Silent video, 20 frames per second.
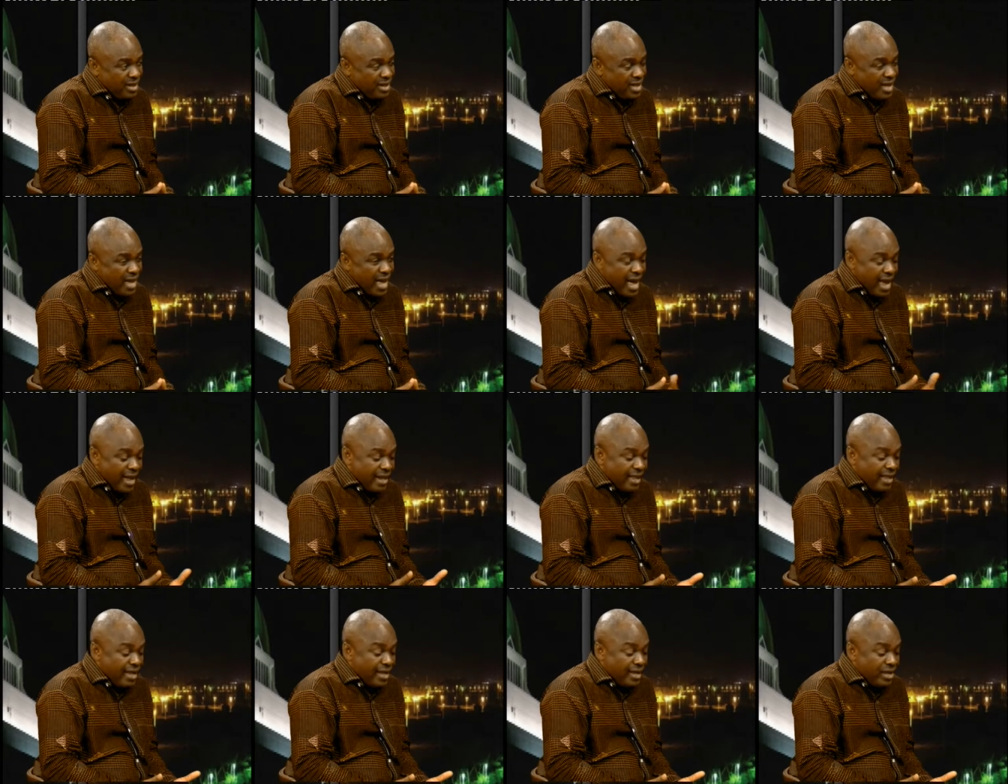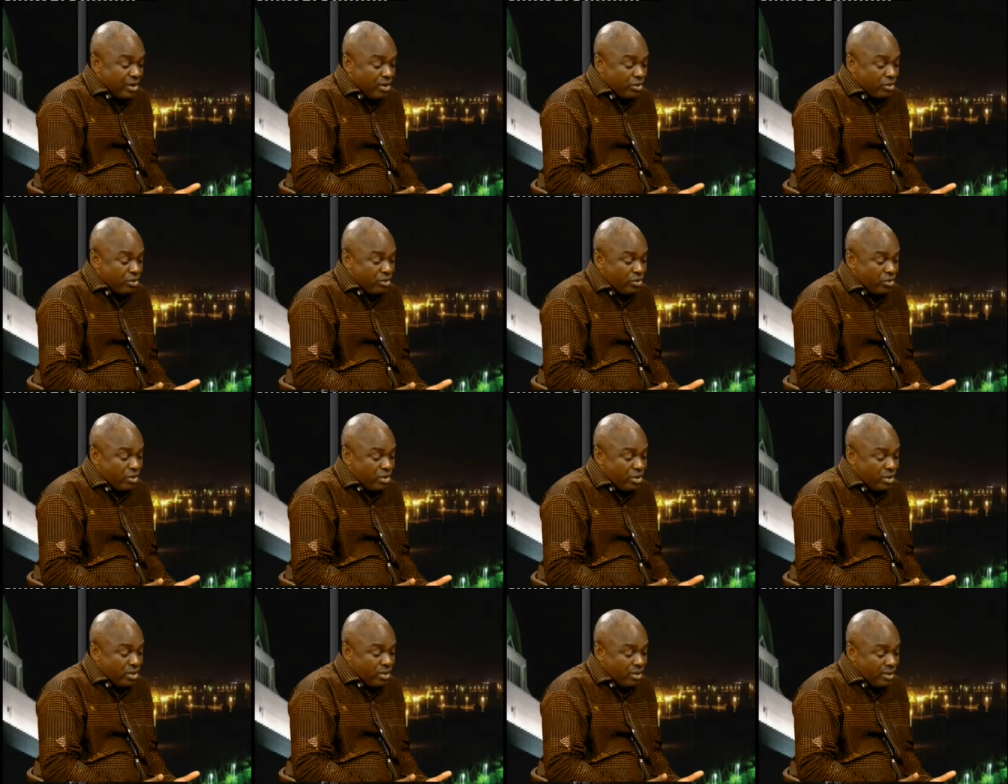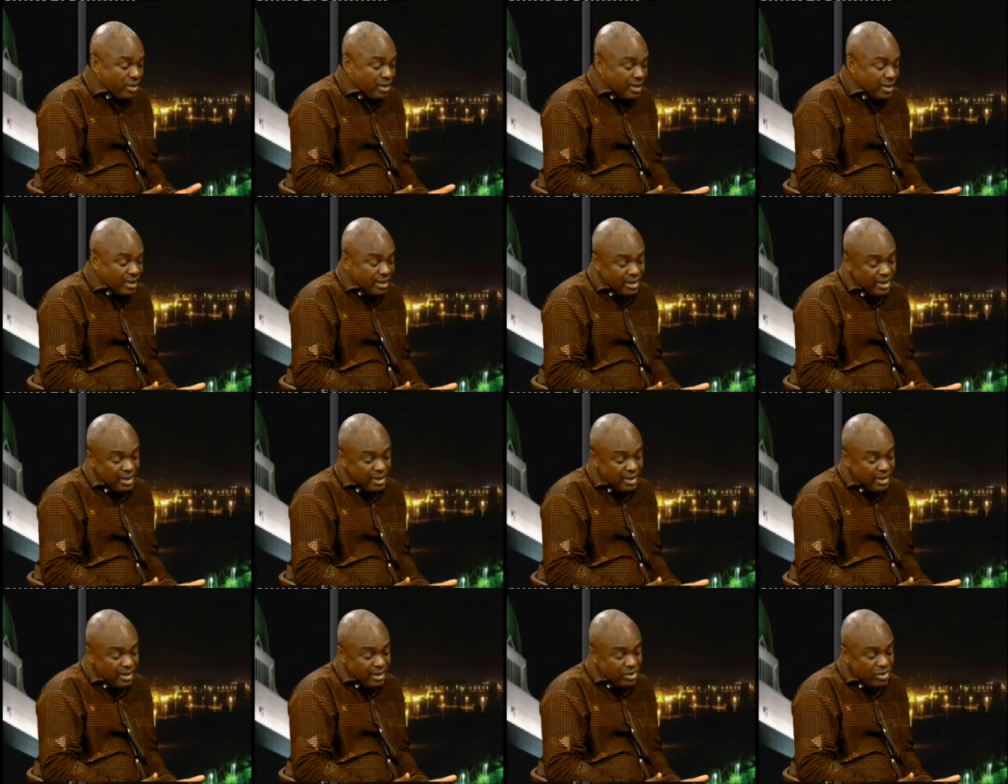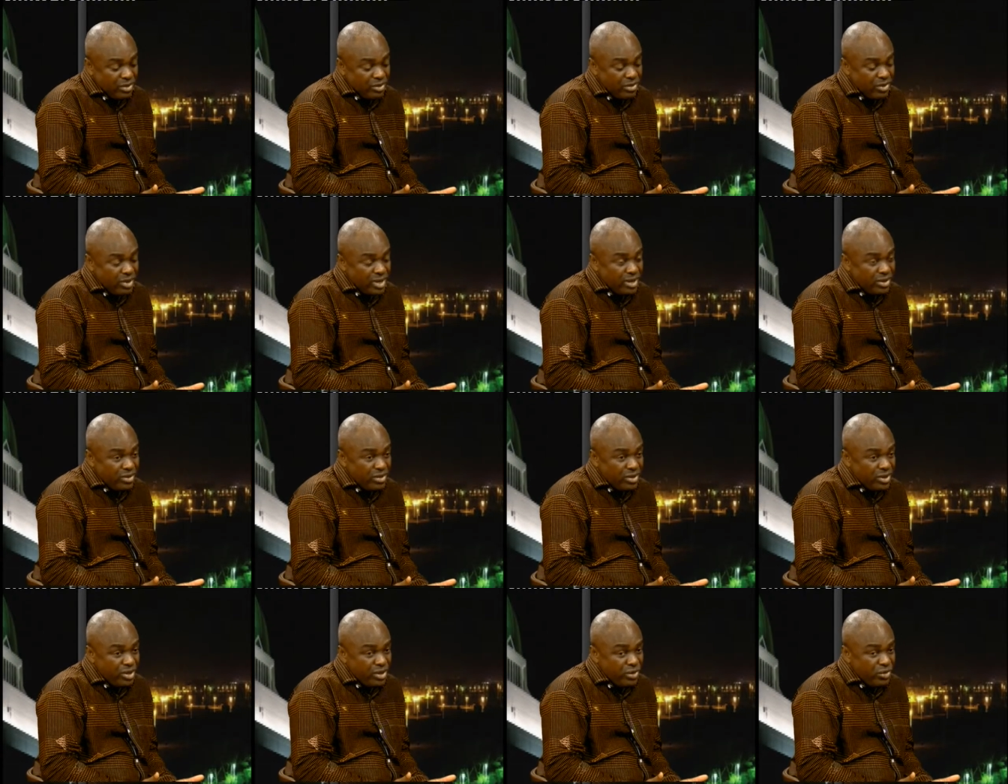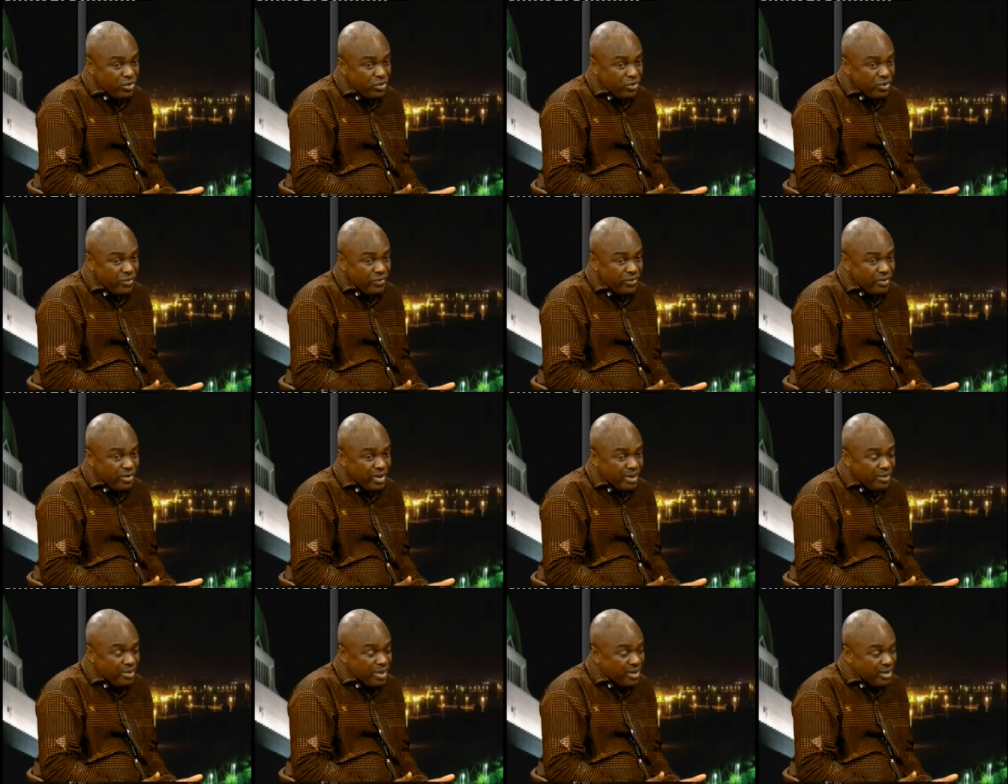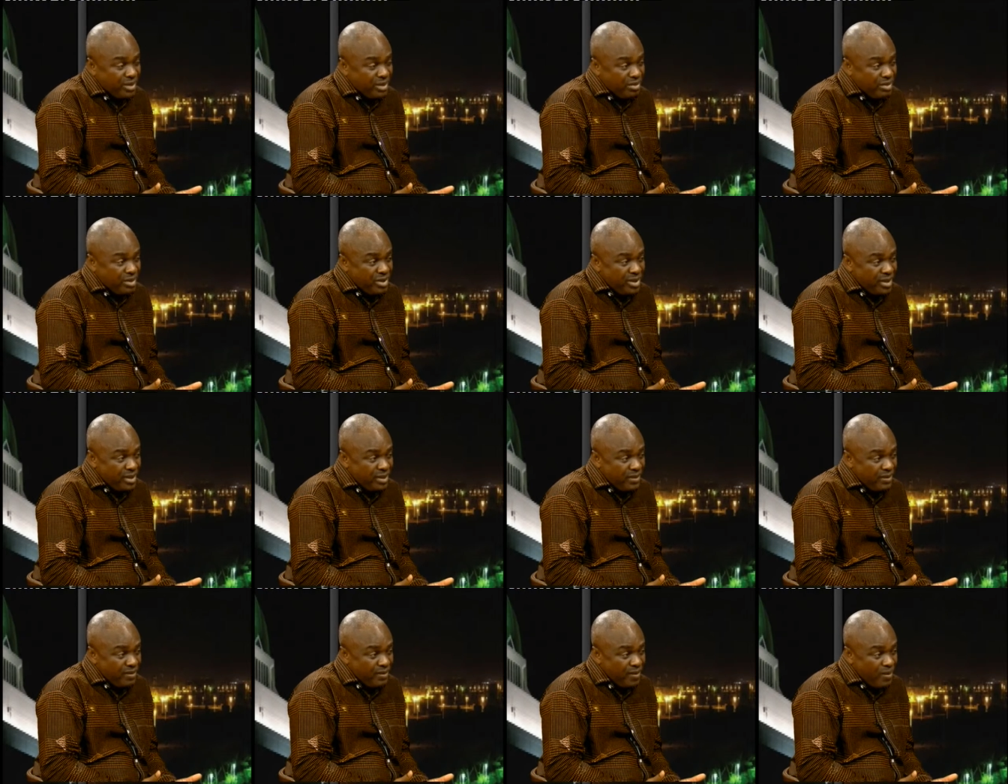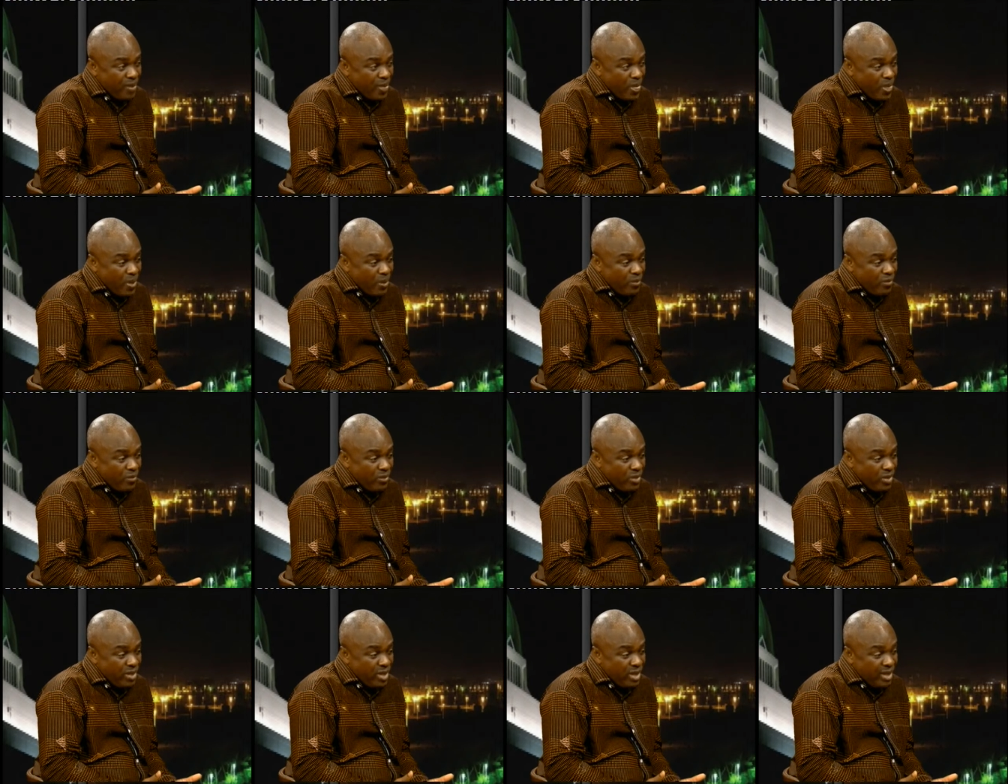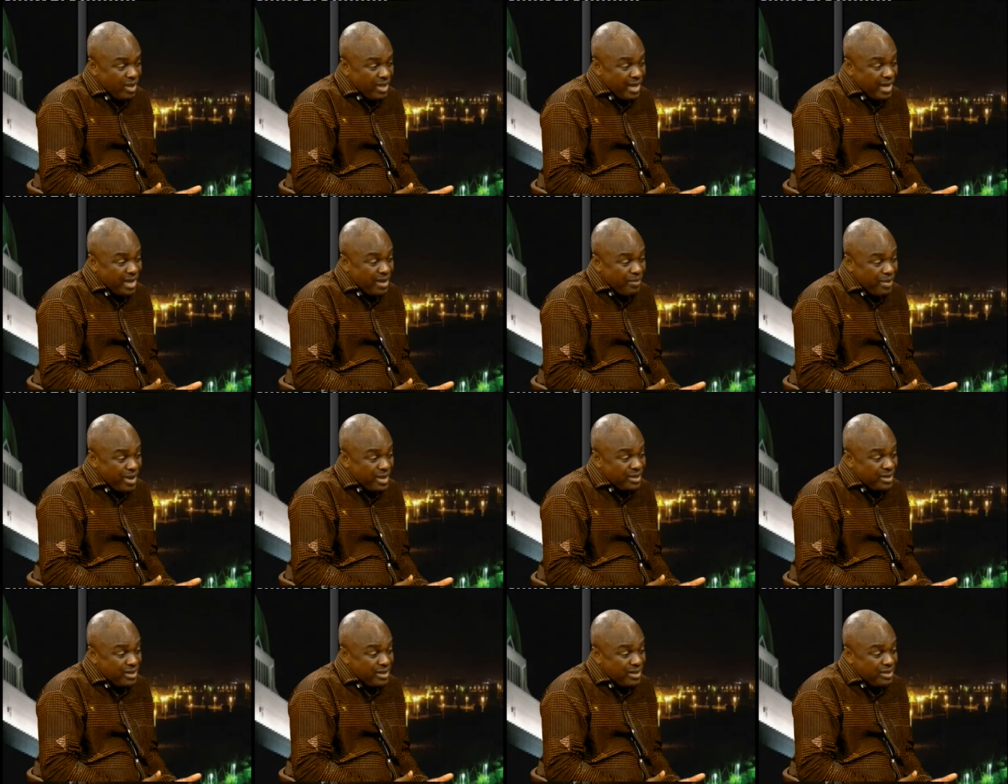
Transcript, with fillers: and they also this also leads to the issue of capacity building. Their capacities